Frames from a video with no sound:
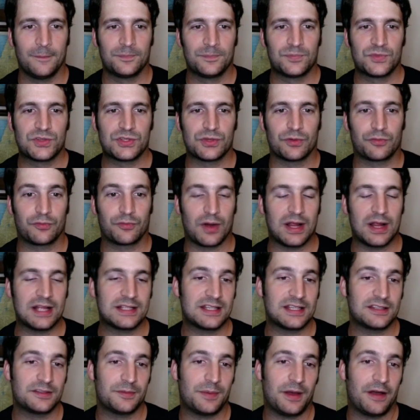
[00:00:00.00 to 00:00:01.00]
So France
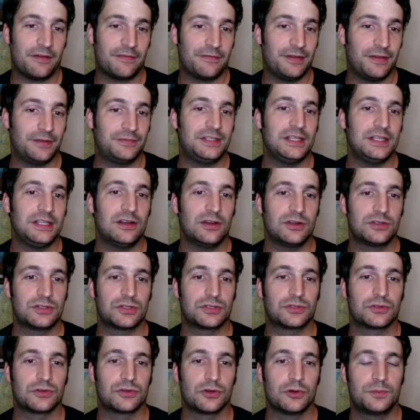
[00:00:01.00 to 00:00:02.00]
has about
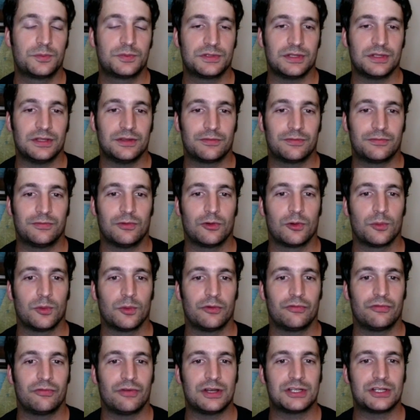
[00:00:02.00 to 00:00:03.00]
1,500 troops in the
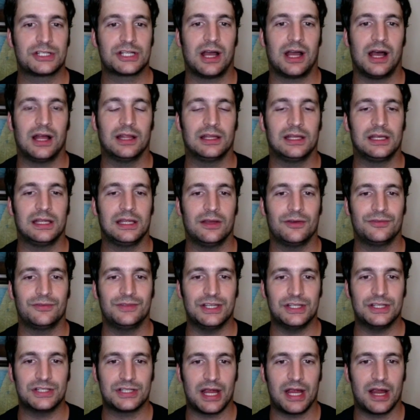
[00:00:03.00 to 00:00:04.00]
former French colony of
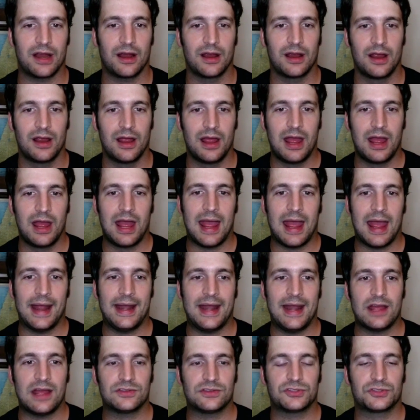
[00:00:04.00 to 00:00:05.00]
Niger
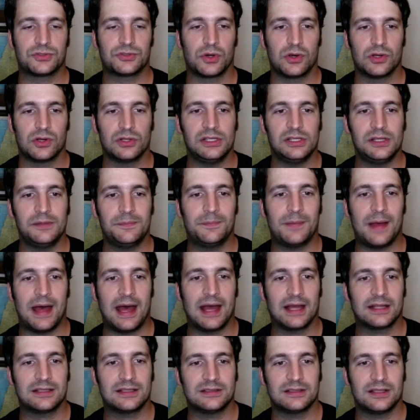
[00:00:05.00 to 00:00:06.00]
and has strongly
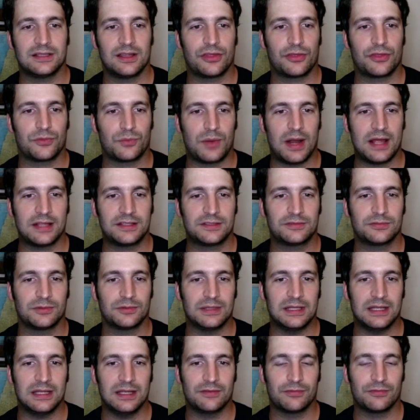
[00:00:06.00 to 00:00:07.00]
backed threats
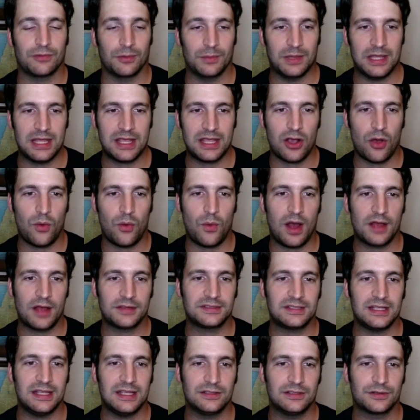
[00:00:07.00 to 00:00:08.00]
from
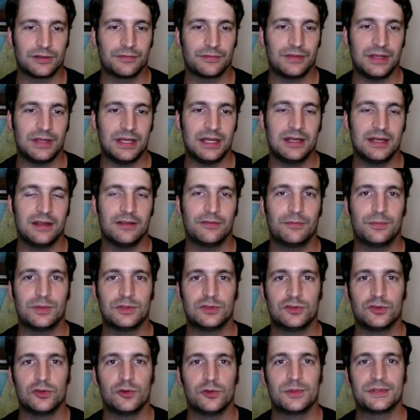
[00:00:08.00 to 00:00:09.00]
ECOWAS to intervene if
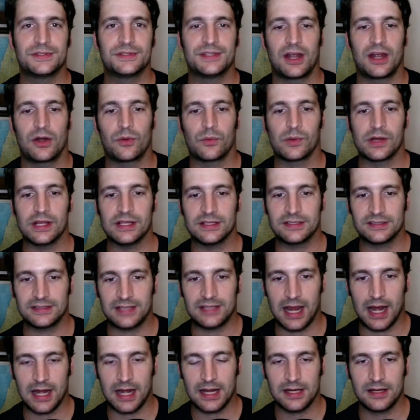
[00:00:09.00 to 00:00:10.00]
Bazoum is not
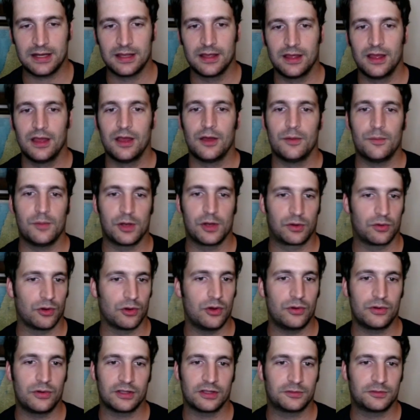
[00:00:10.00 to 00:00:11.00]
reinstated.
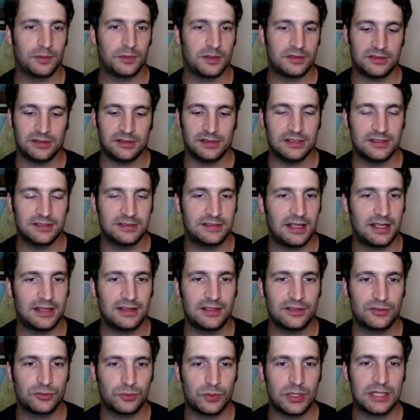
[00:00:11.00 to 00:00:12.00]
Macron explicitly said
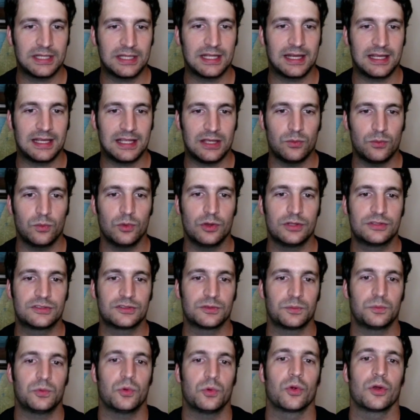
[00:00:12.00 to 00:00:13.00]
this week that he would
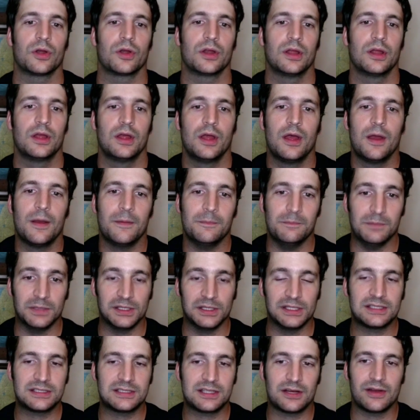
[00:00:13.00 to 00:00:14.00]
support
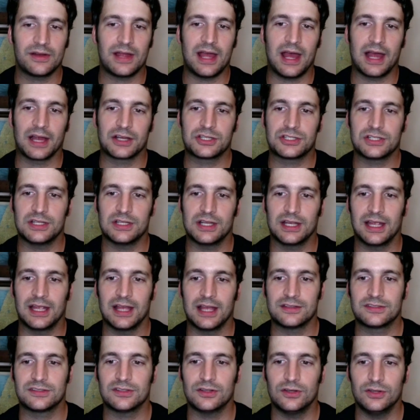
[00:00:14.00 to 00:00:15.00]
military action
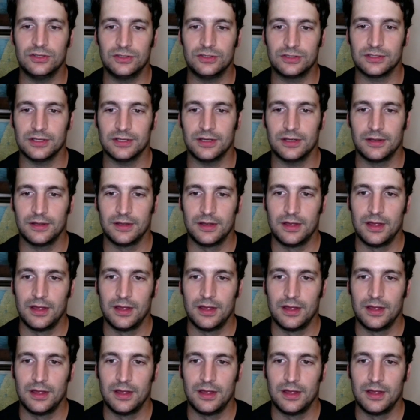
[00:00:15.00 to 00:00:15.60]
against the junta.